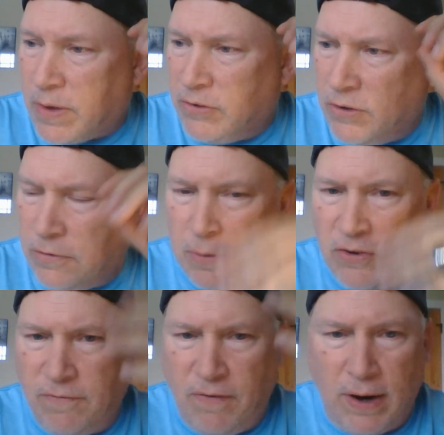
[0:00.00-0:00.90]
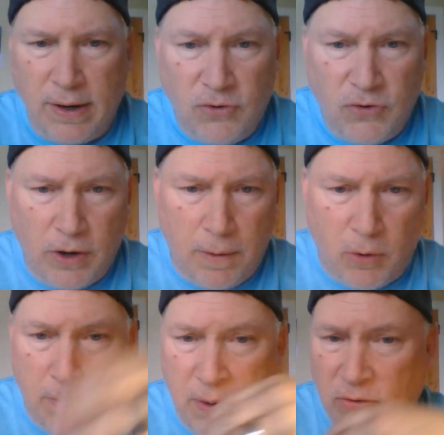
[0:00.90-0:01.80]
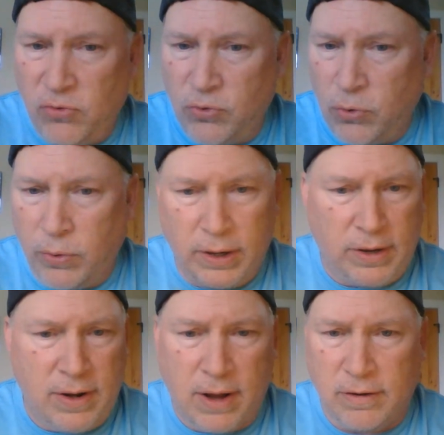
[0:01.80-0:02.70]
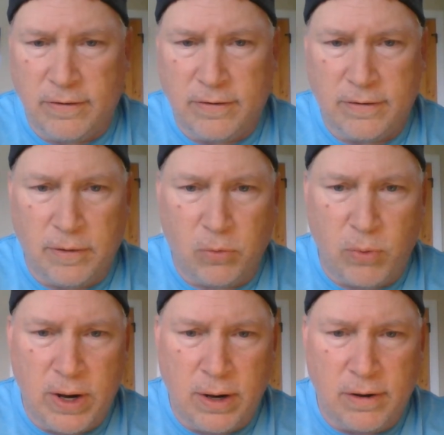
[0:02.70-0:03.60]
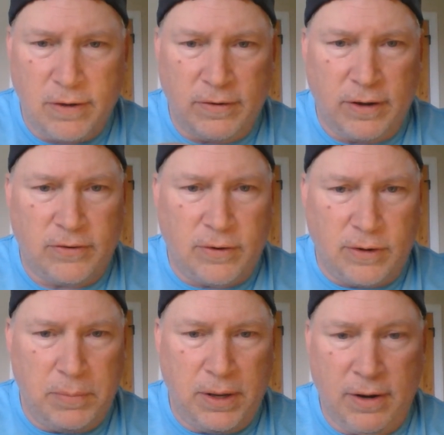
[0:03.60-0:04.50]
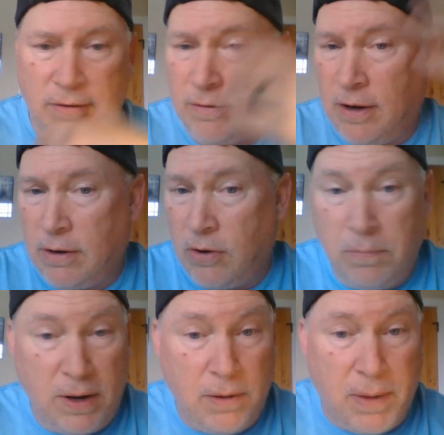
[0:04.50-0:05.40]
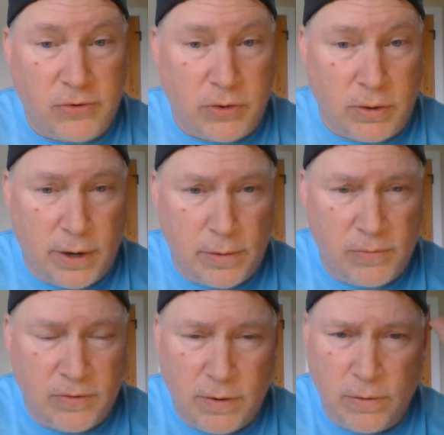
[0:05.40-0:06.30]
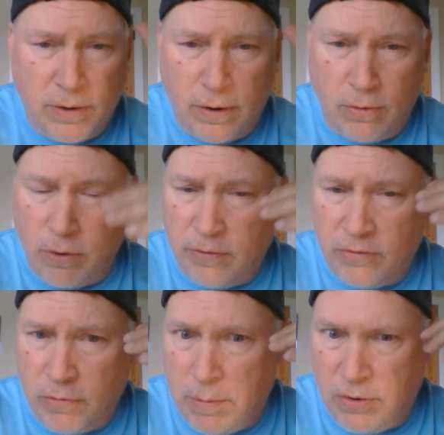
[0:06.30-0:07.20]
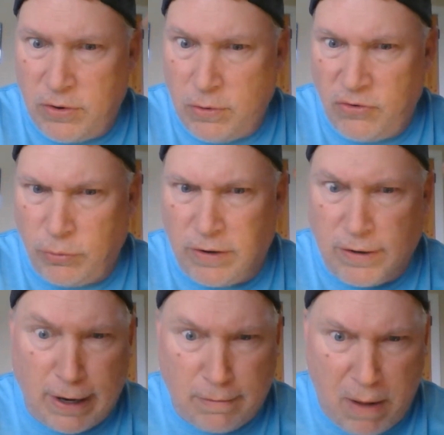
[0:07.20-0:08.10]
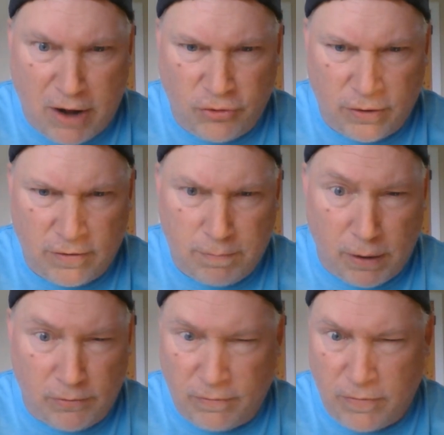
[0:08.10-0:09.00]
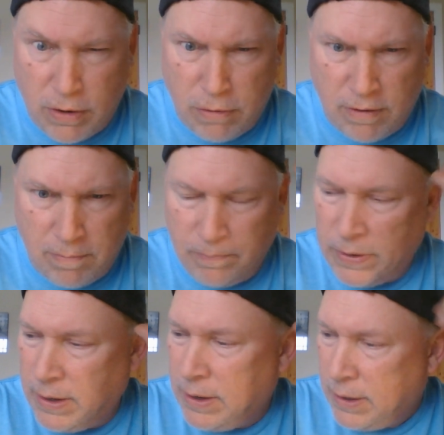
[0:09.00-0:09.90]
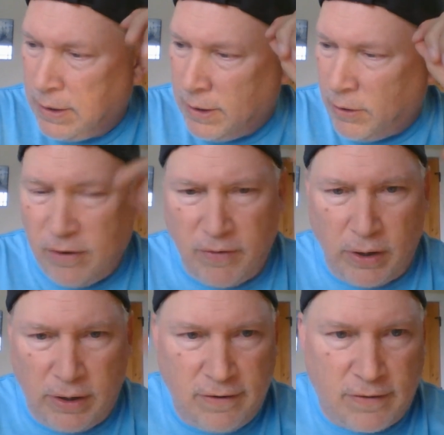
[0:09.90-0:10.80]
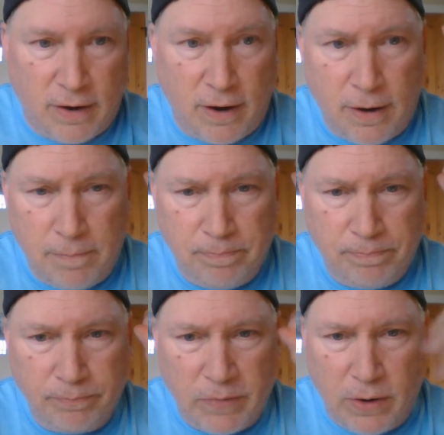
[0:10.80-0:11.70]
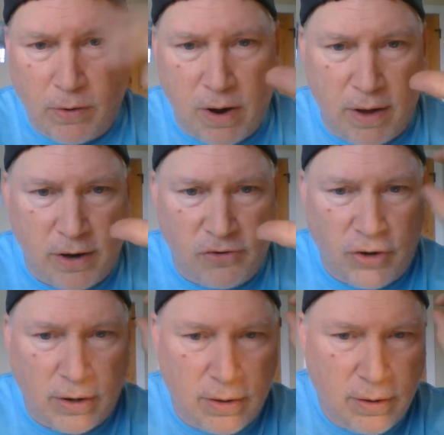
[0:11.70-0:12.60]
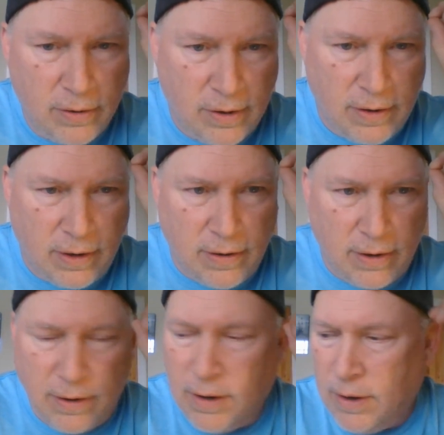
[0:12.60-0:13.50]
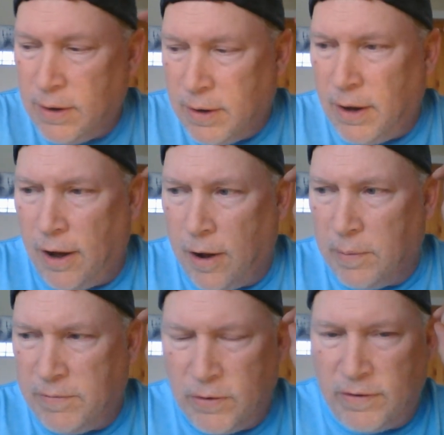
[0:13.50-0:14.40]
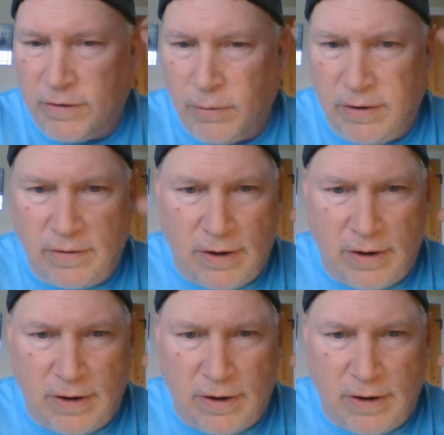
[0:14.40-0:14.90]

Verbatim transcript: So just because you find a gem or a piece of jewelry, a necklace, a ring, doesn't necessarily mean it could be a magical item. So, you know, always remember to use your detect magic spells if you know them. Or at the very least, an arcana check in D&D. Even though the skill doesn't